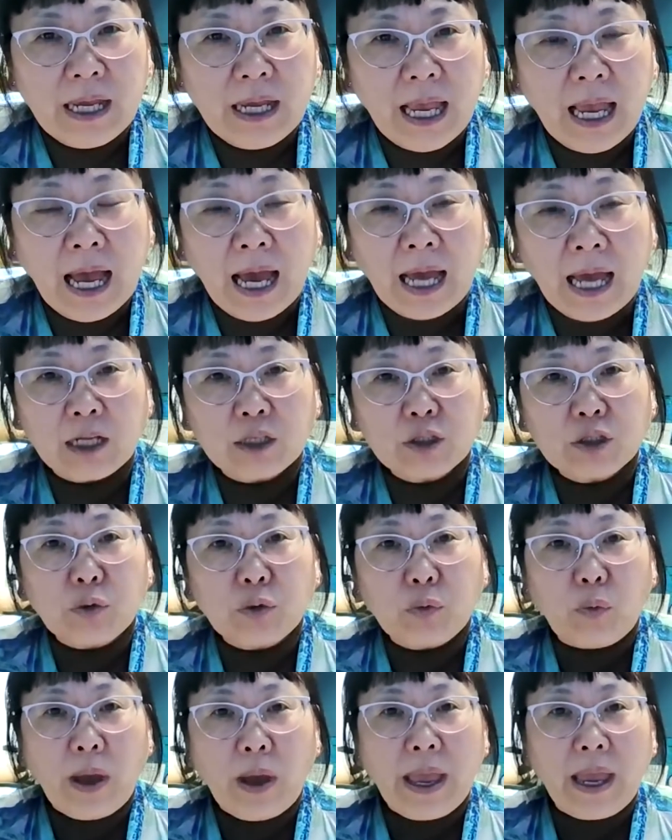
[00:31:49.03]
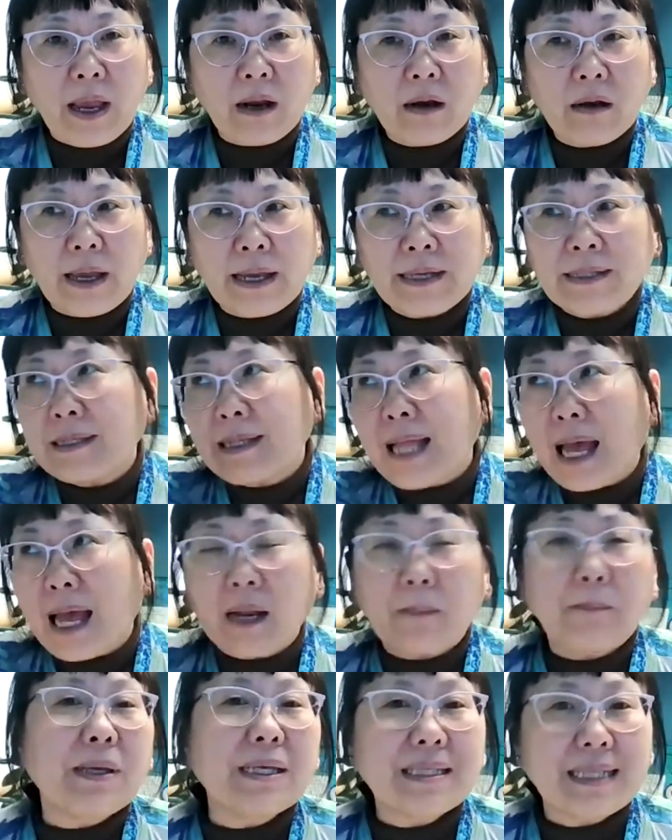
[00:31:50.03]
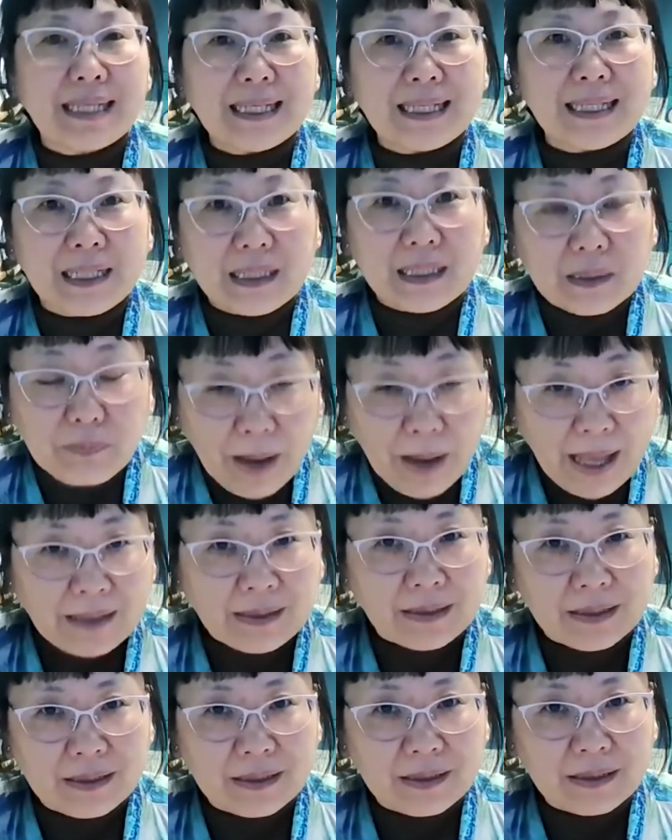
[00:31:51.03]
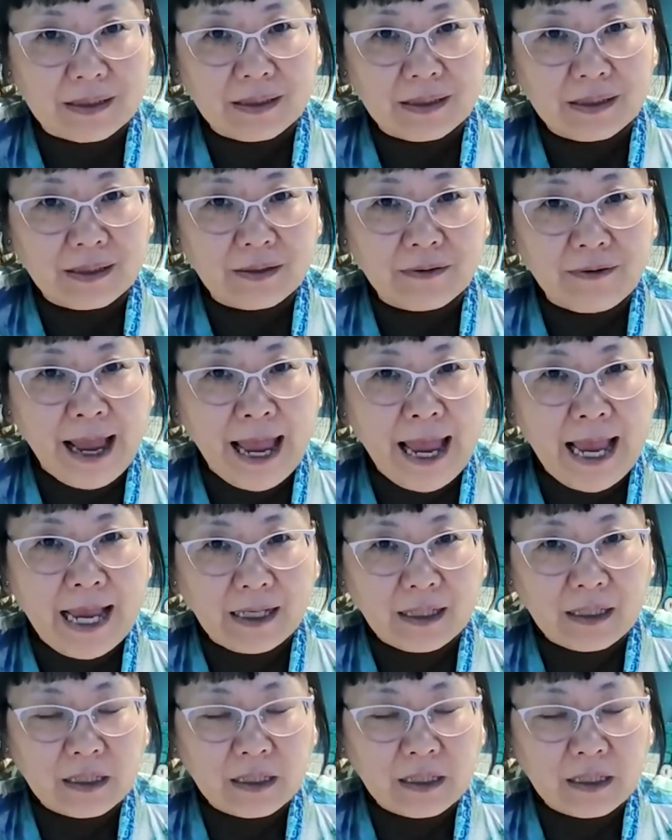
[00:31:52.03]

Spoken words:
and to wear, it's not a business expense, right?